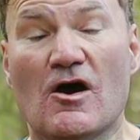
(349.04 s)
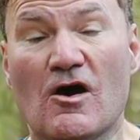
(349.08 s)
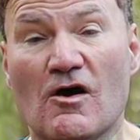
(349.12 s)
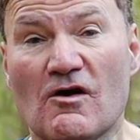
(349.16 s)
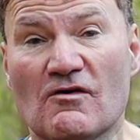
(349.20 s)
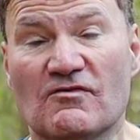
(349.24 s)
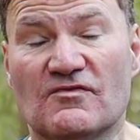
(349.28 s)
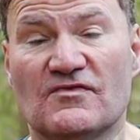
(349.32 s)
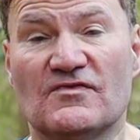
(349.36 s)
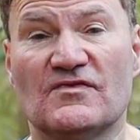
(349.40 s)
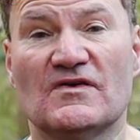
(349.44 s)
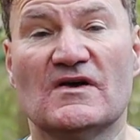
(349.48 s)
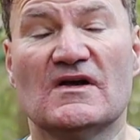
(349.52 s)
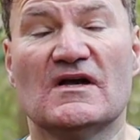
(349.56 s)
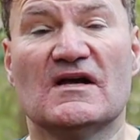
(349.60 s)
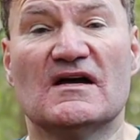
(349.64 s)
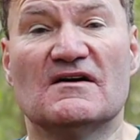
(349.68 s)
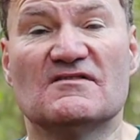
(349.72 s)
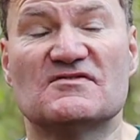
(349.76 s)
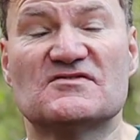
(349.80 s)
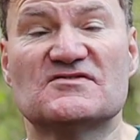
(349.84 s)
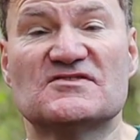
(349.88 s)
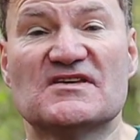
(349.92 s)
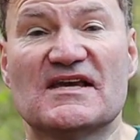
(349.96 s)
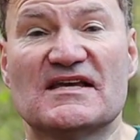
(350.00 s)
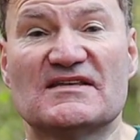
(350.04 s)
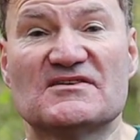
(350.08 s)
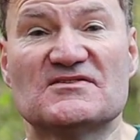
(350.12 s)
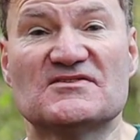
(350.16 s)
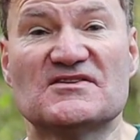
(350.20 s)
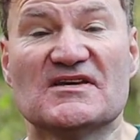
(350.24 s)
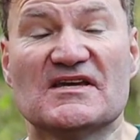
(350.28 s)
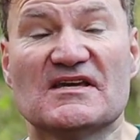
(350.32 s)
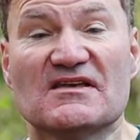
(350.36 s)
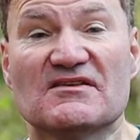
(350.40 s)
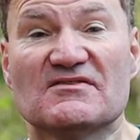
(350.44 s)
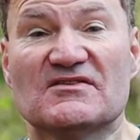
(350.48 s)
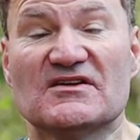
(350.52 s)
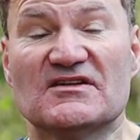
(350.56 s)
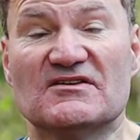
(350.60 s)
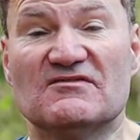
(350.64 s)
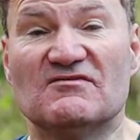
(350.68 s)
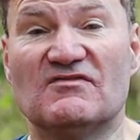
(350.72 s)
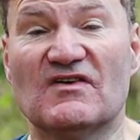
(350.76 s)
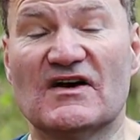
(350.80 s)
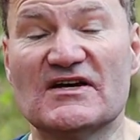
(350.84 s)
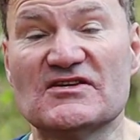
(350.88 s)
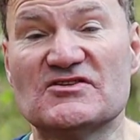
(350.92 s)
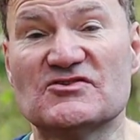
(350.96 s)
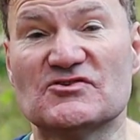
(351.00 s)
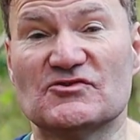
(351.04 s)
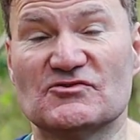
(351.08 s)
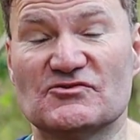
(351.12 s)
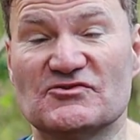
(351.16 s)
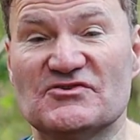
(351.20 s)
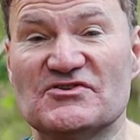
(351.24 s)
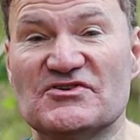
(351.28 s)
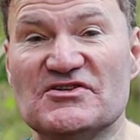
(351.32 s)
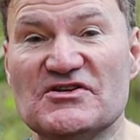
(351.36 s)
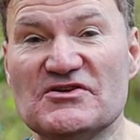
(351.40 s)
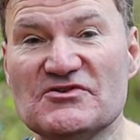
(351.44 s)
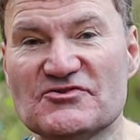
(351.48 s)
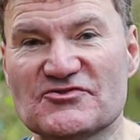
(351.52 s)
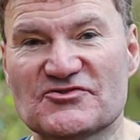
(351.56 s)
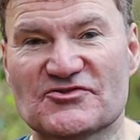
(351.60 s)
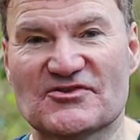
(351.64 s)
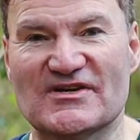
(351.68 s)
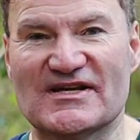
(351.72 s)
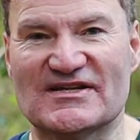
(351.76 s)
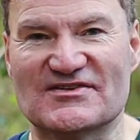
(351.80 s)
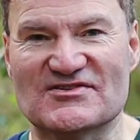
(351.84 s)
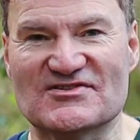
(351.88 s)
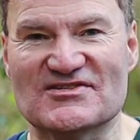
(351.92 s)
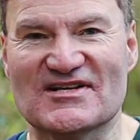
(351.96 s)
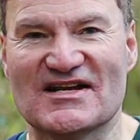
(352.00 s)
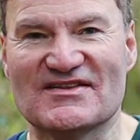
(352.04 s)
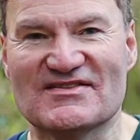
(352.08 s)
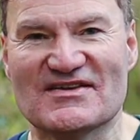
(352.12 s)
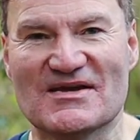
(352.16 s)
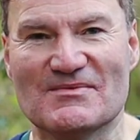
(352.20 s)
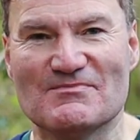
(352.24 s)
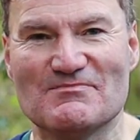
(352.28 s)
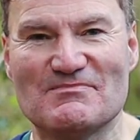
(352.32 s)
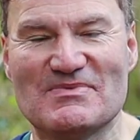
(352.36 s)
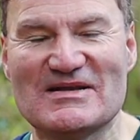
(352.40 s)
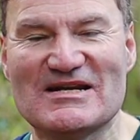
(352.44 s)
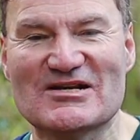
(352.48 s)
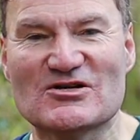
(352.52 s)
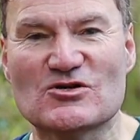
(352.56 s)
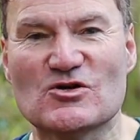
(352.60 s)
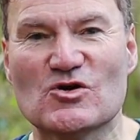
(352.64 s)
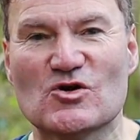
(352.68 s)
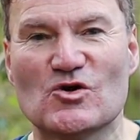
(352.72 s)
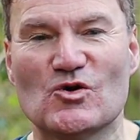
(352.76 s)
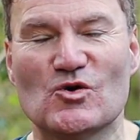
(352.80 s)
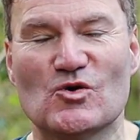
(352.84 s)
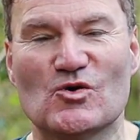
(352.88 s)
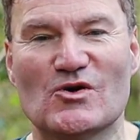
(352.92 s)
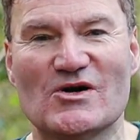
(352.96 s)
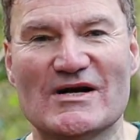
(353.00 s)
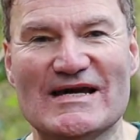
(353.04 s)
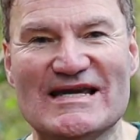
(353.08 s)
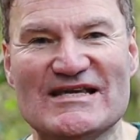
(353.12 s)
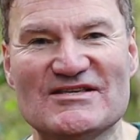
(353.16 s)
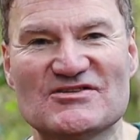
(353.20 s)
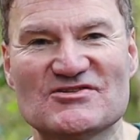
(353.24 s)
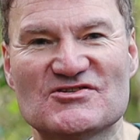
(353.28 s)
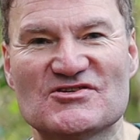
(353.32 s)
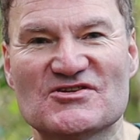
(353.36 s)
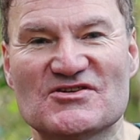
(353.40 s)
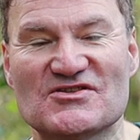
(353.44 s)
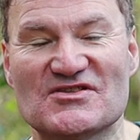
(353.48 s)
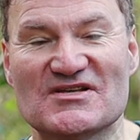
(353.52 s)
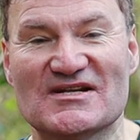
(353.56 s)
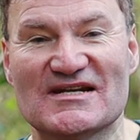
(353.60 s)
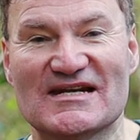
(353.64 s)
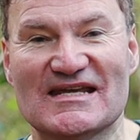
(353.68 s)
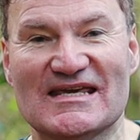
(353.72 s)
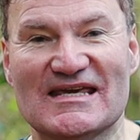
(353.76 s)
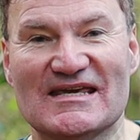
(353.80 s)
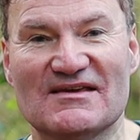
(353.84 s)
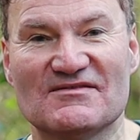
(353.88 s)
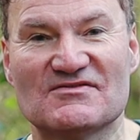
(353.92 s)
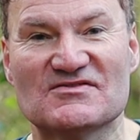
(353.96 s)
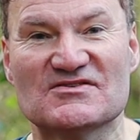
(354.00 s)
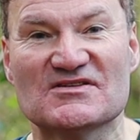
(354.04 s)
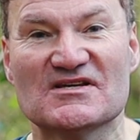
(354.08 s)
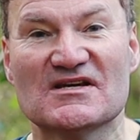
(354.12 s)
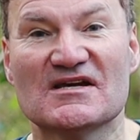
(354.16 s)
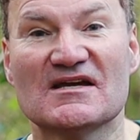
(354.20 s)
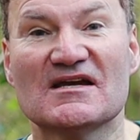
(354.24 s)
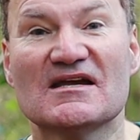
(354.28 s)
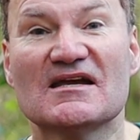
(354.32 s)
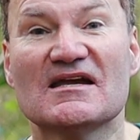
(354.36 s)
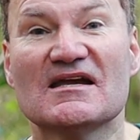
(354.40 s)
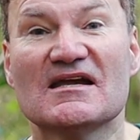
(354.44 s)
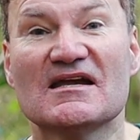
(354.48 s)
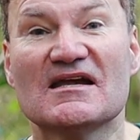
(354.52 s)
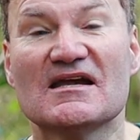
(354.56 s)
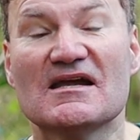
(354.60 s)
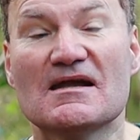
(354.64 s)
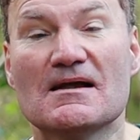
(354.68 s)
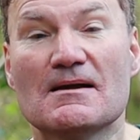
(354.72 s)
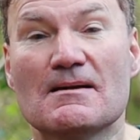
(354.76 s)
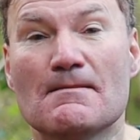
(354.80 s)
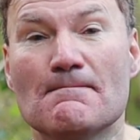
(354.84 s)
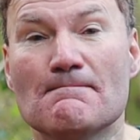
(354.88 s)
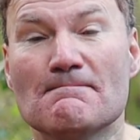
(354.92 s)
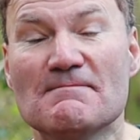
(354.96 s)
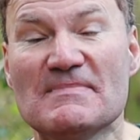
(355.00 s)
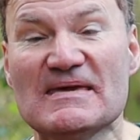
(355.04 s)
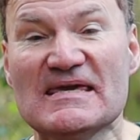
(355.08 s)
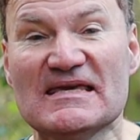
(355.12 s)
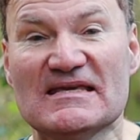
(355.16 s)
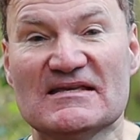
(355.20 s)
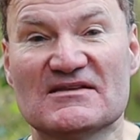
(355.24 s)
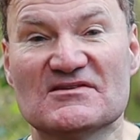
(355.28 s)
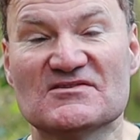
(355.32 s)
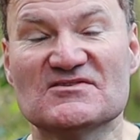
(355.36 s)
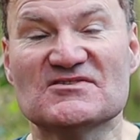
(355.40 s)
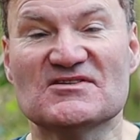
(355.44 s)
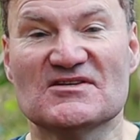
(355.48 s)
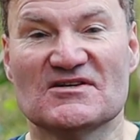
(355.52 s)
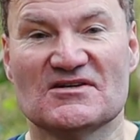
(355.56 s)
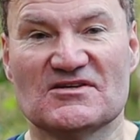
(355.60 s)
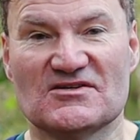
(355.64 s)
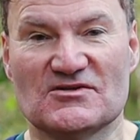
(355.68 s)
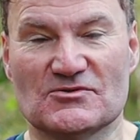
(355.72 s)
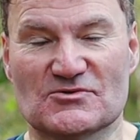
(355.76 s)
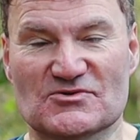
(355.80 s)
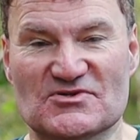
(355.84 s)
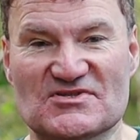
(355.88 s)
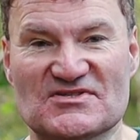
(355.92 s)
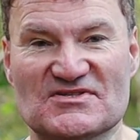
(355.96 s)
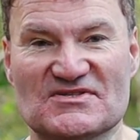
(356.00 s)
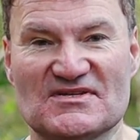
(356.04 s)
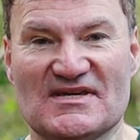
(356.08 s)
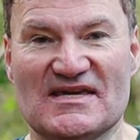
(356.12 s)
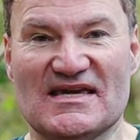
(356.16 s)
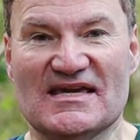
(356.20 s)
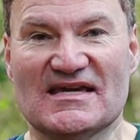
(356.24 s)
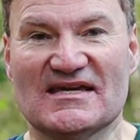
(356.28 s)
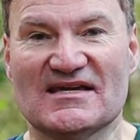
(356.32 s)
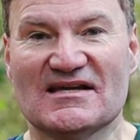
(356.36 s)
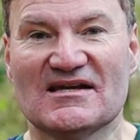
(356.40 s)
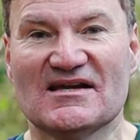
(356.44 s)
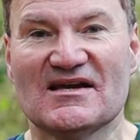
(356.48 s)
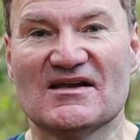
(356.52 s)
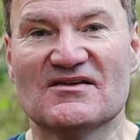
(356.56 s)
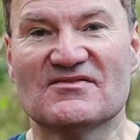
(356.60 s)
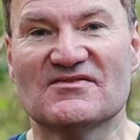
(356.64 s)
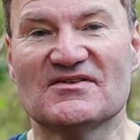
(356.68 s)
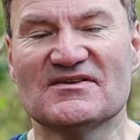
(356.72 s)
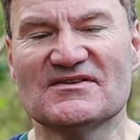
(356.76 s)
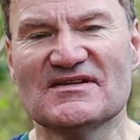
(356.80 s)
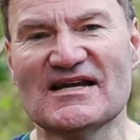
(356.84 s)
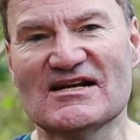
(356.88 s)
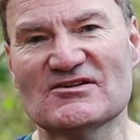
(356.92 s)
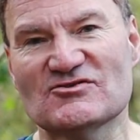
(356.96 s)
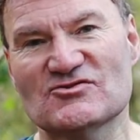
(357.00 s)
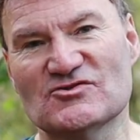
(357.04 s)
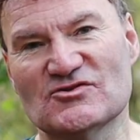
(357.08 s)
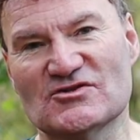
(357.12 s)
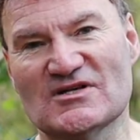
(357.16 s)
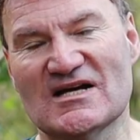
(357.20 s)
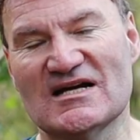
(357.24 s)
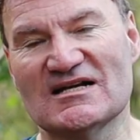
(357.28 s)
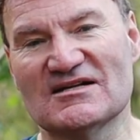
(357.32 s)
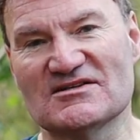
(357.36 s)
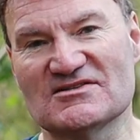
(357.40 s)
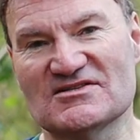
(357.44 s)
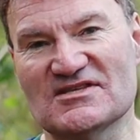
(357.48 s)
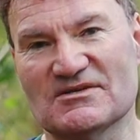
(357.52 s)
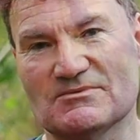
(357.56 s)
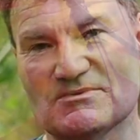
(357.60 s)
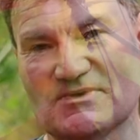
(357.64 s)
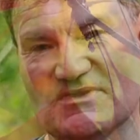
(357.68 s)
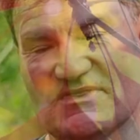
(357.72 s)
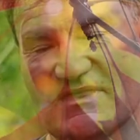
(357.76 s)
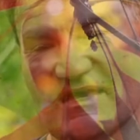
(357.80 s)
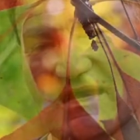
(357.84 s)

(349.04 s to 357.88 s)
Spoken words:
off of sending the vital nutrients like the umbilical cord into the leaves means you're seeing the natural colours that were